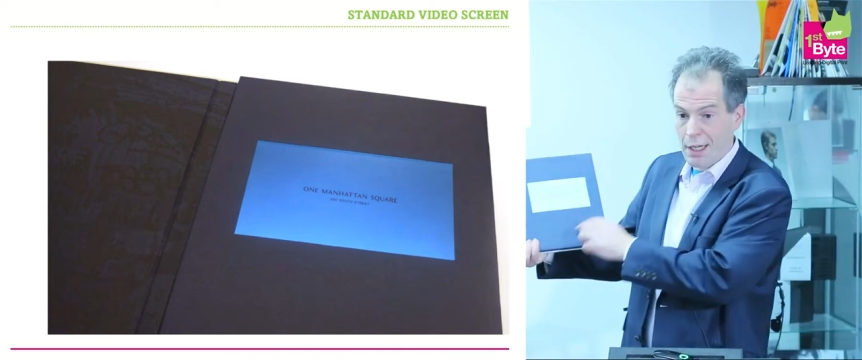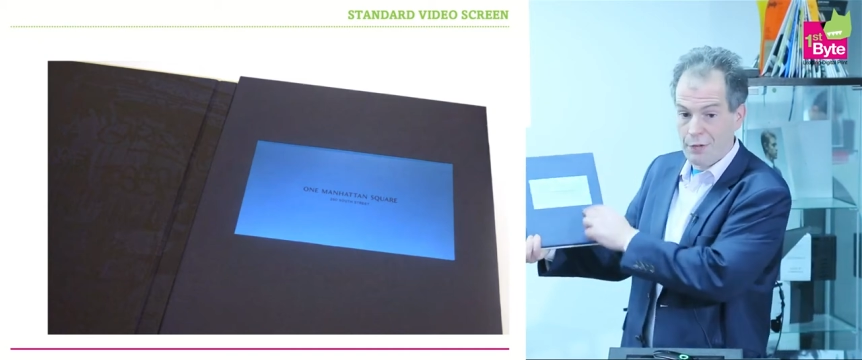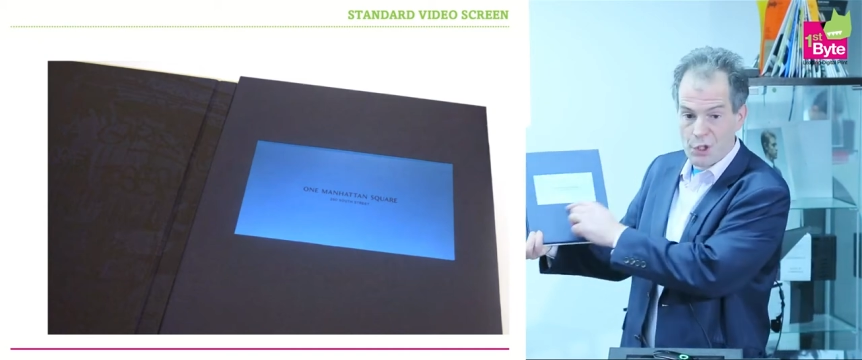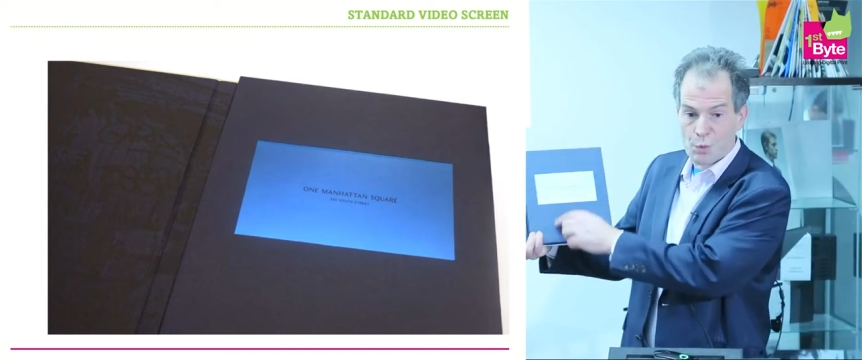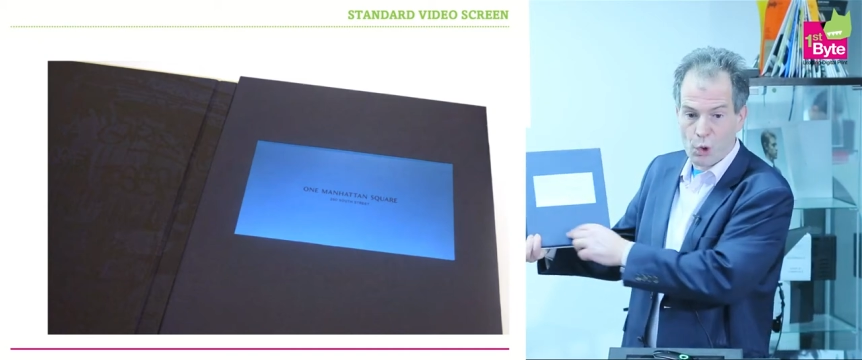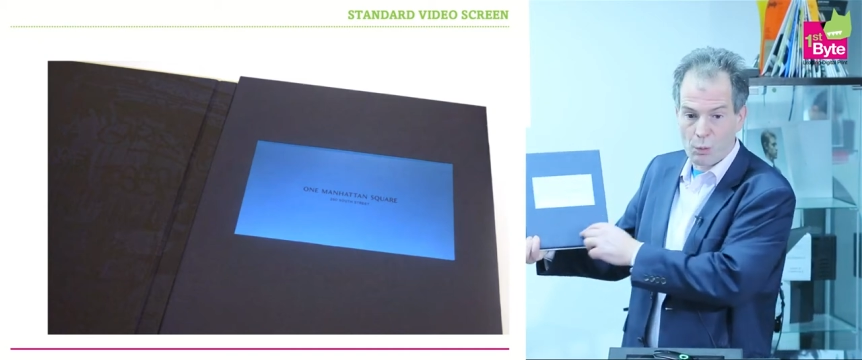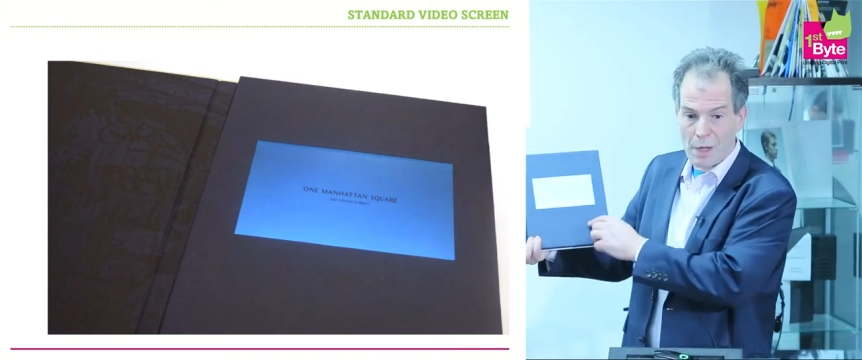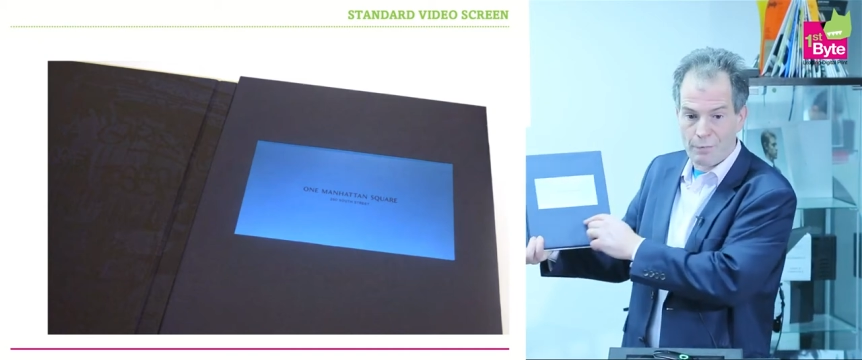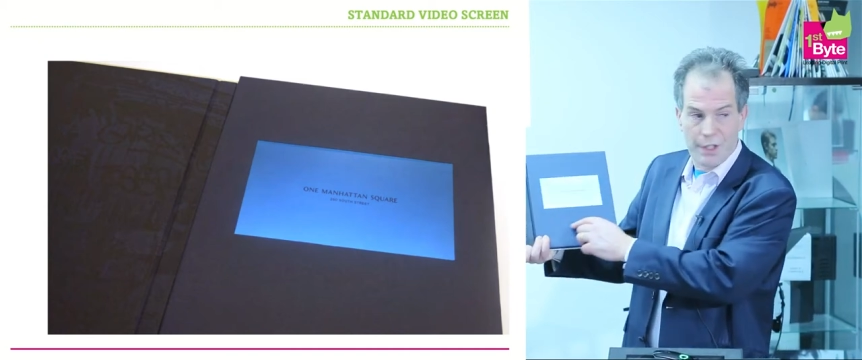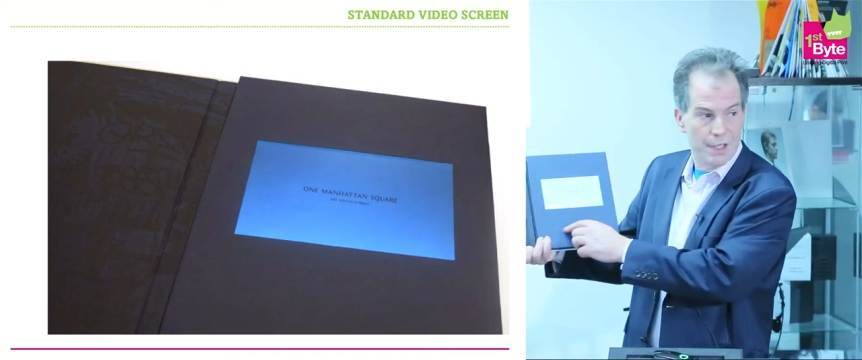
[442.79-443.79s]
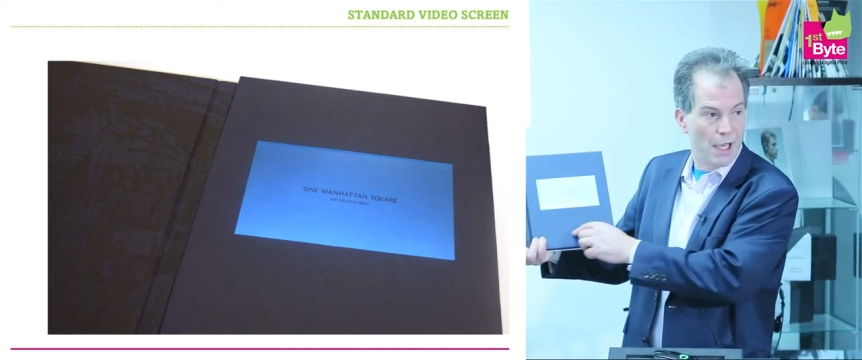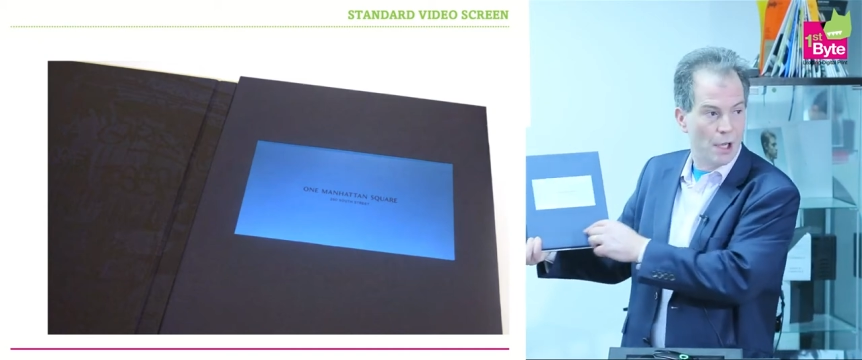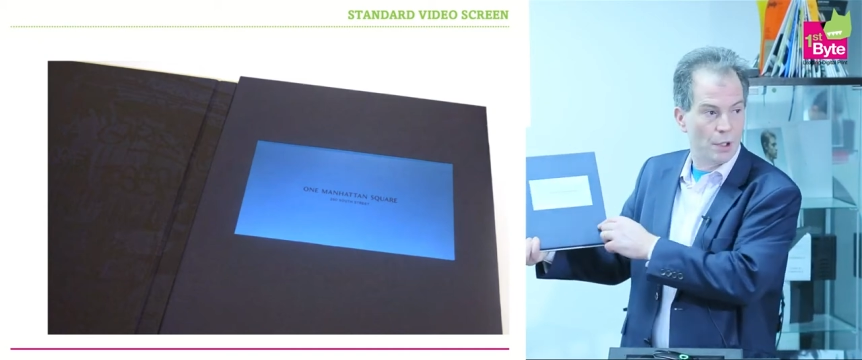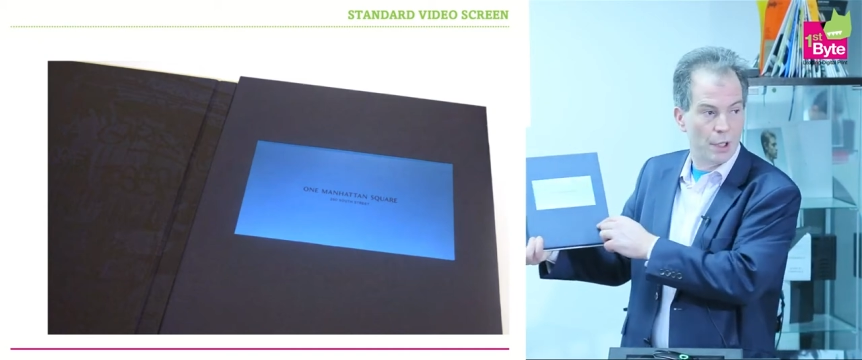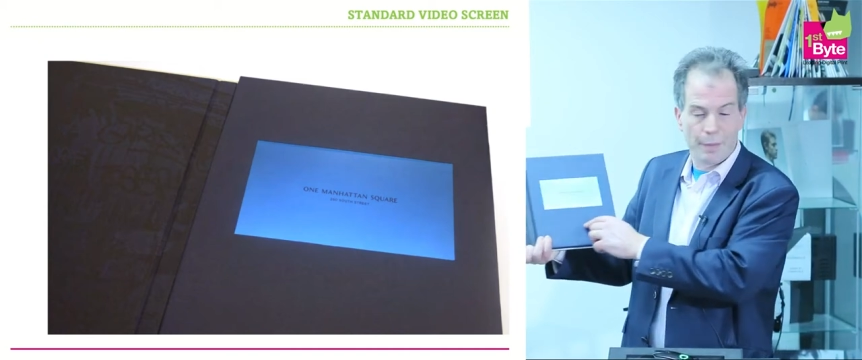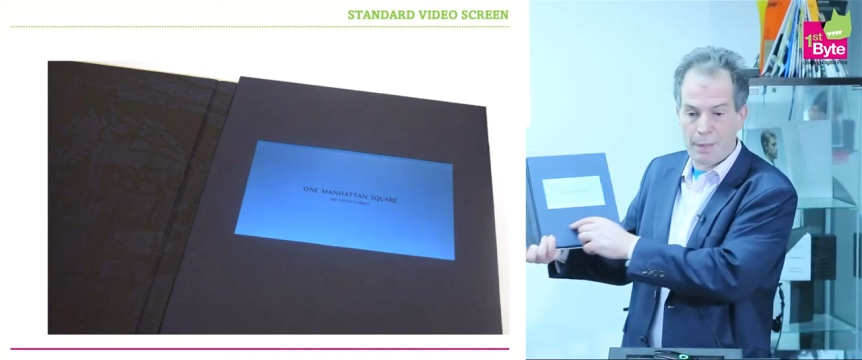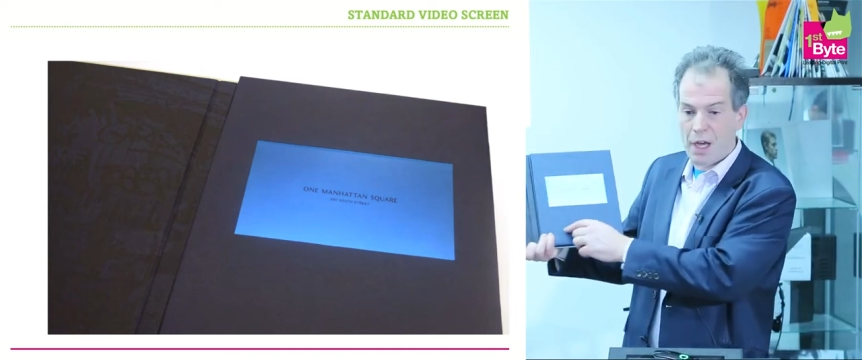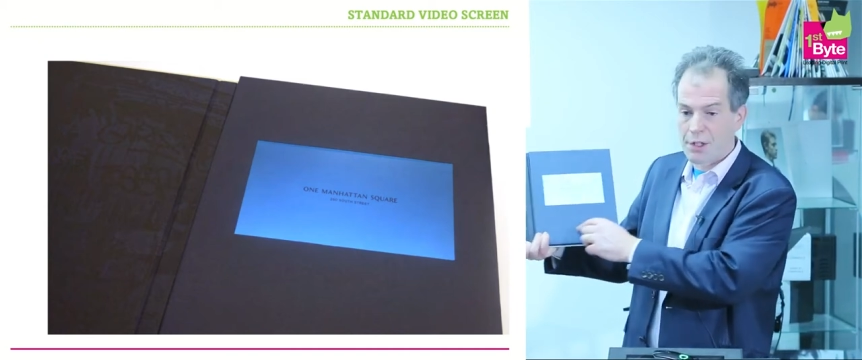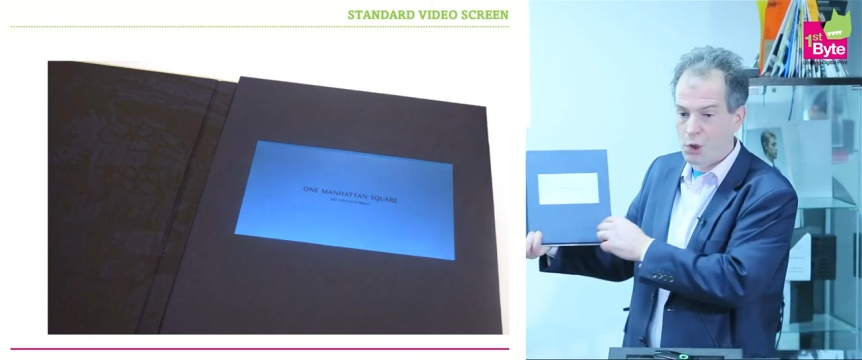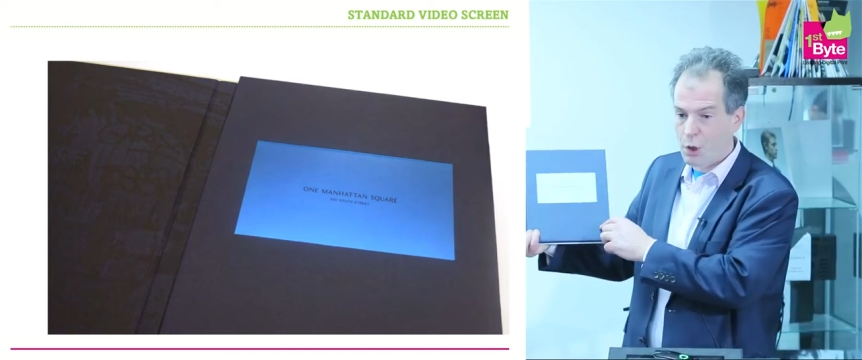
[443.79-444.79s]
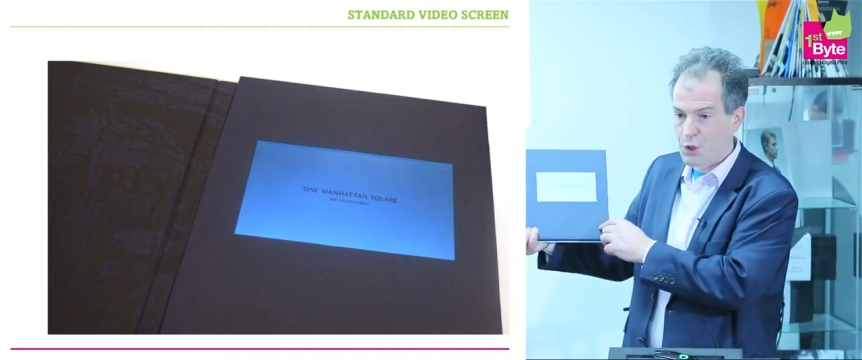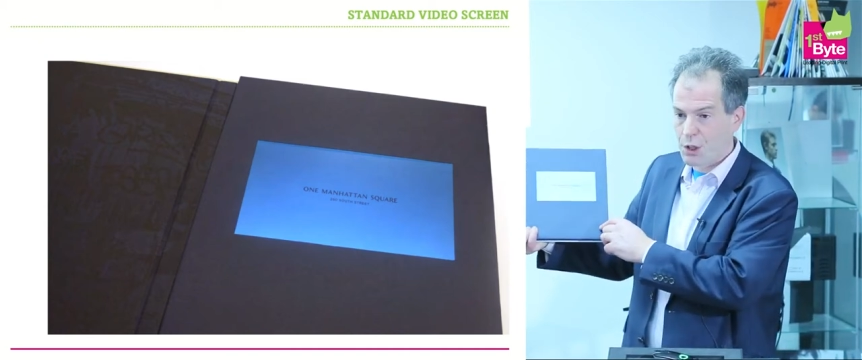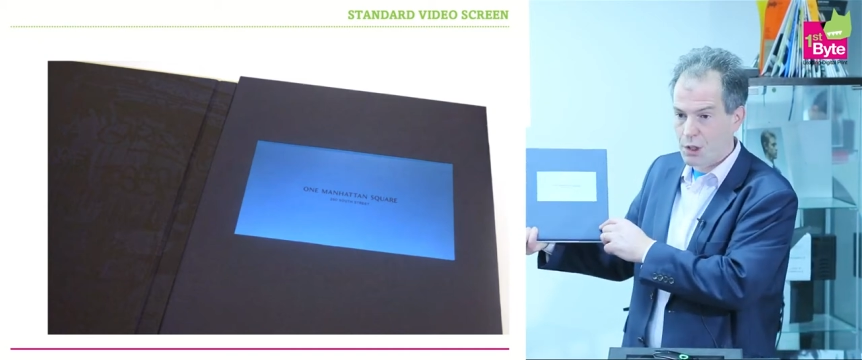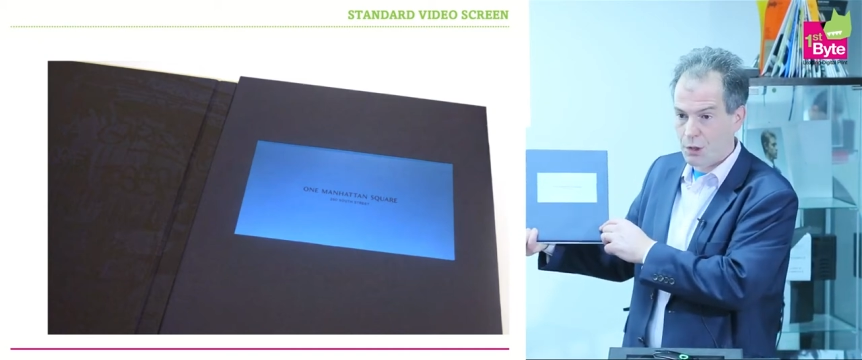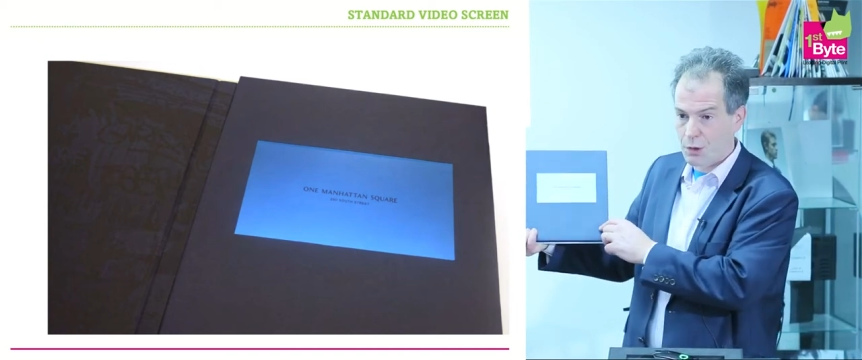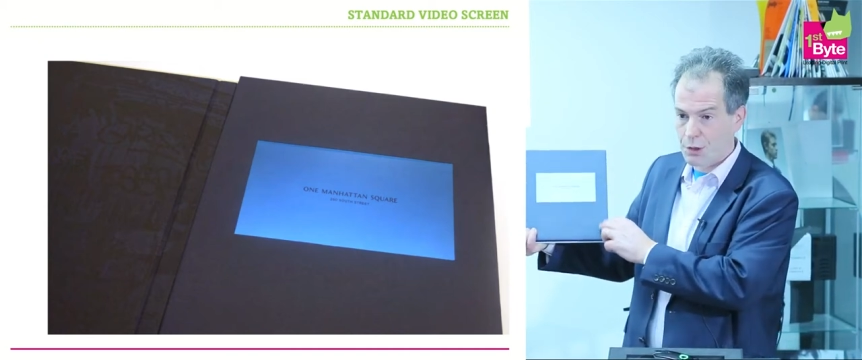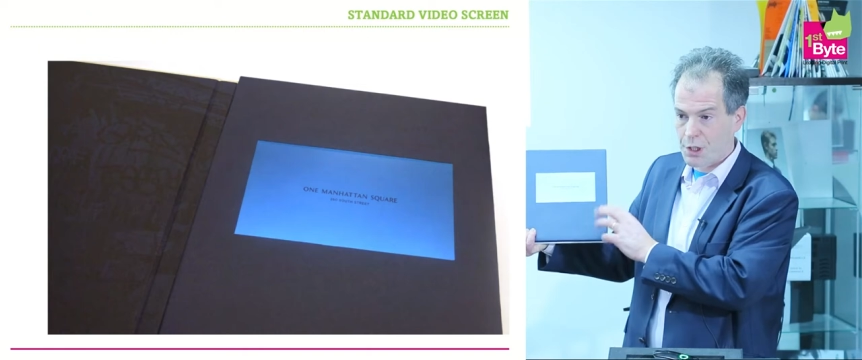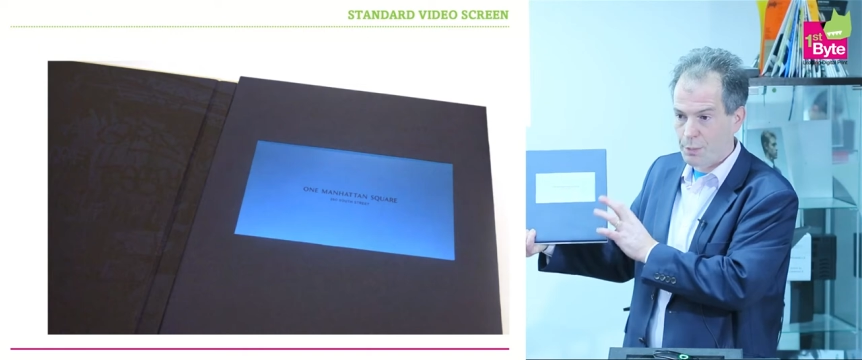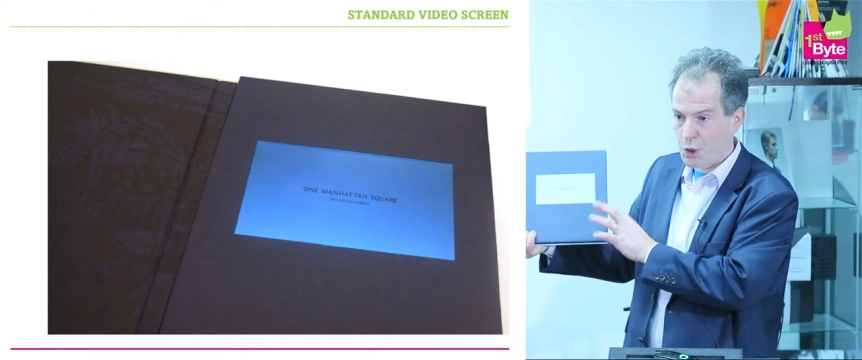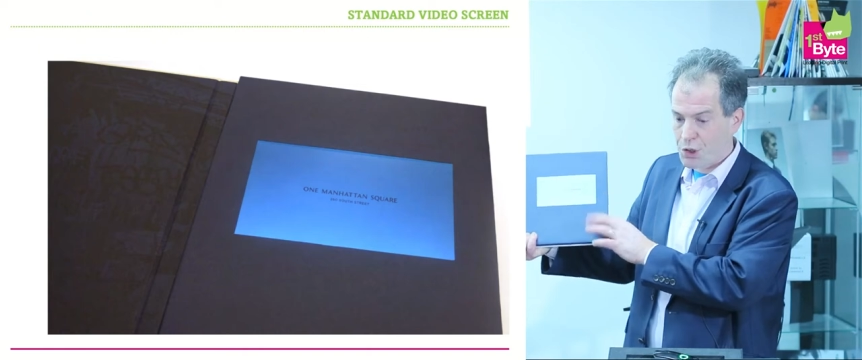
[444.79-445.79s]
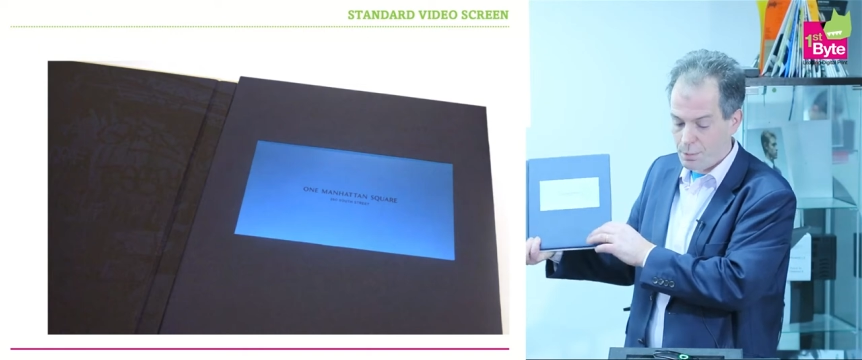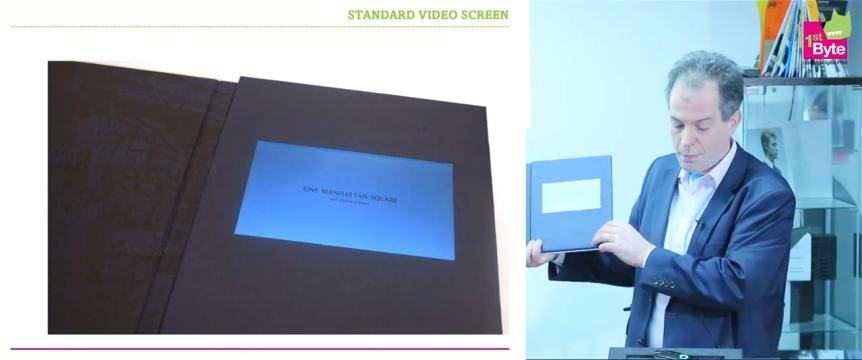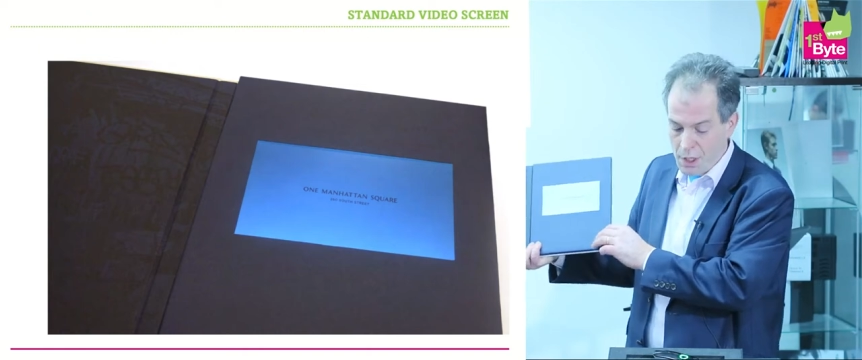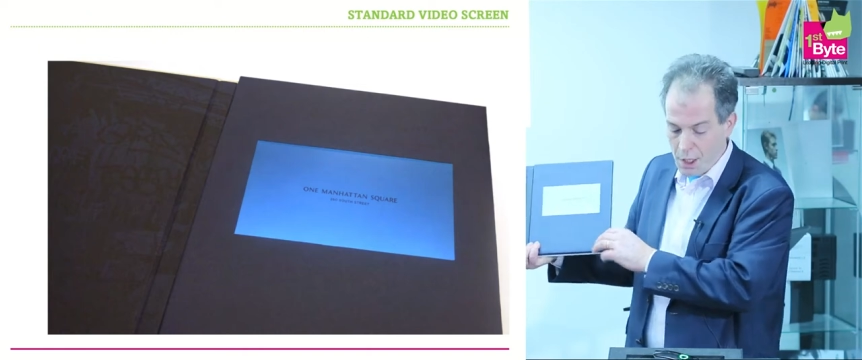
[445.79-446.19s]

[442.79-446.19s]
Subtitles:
If there's more than one video, there can be button options across the bottom.